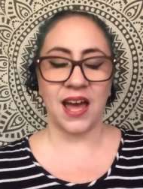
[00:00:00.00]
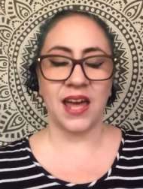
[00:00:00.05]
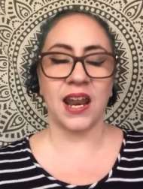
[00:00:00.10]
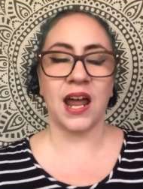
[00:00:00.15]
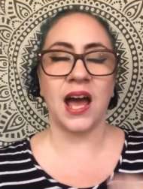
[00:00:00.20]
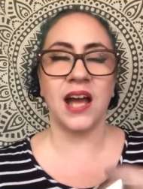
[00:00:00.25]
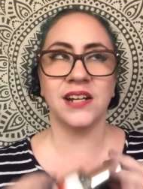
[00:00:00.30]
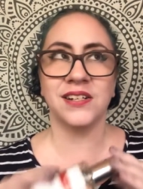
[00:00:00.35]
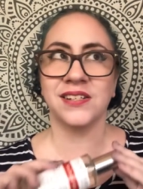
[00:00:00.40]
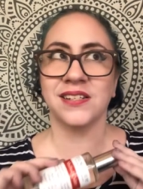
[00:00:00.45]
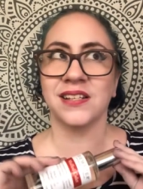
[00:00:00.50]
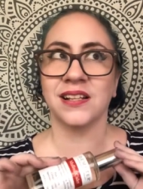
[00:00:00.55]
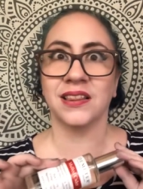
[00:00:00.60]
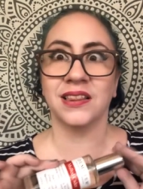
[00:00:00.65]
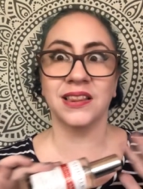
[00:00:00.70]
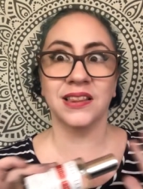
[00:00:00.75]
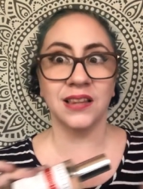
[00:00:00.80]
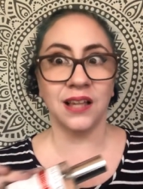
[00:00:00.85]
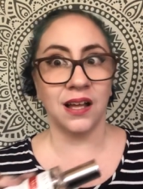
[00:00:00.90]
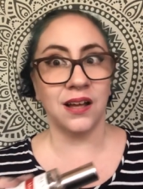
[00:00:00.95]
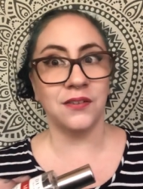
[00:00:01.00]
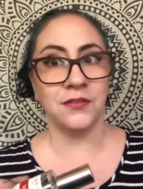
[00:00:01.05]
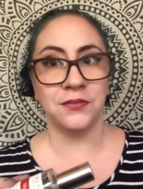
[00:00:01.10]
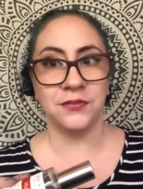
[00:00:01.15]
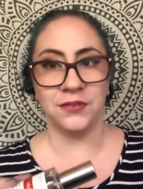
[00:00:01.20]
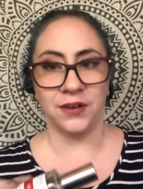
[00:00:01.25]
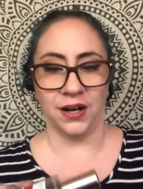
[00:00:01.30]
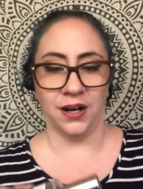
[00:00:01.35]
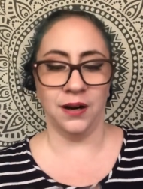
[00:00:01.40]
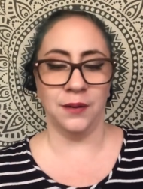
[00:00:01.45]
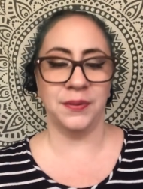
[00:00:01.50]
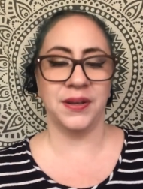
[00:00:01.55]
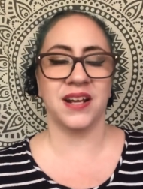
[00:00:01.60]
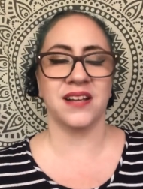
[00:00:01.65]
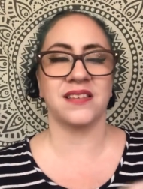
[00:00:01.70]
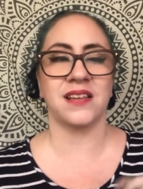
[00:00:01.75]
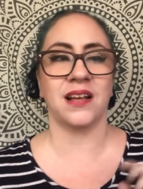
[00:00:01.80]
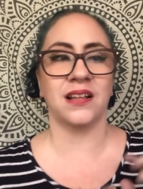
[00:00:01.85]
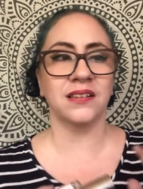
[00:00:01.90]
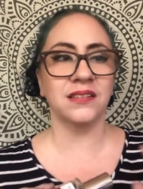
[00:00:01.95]
And I just love fall
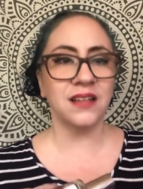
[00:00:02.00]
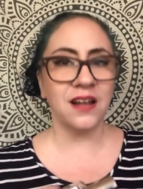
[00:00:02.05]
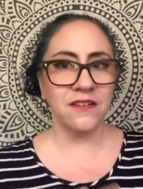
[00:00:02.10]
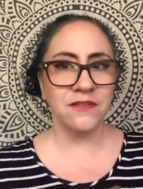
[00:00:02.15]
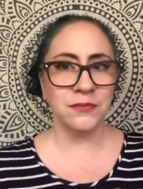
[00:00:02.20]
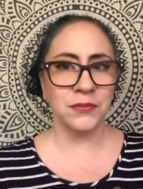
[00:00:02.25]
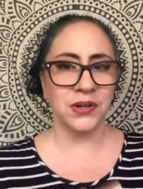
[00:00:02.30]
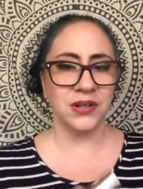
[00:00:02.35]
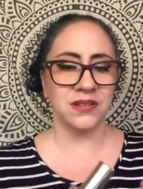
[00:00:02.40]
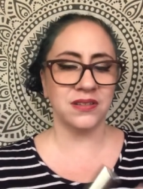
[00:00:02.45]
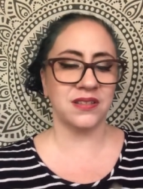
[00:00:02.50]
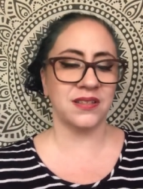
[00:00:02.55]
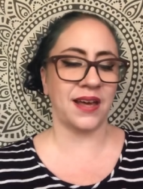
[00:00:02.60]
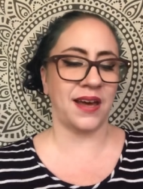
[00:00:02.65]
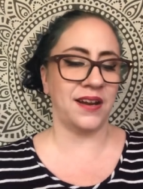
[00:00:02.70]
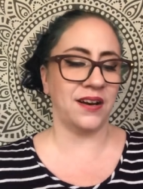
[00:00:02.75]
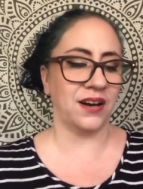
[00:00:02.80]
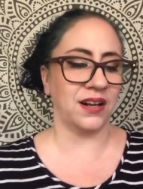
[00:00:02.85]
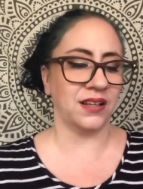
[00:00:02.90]
because I love mulled cider.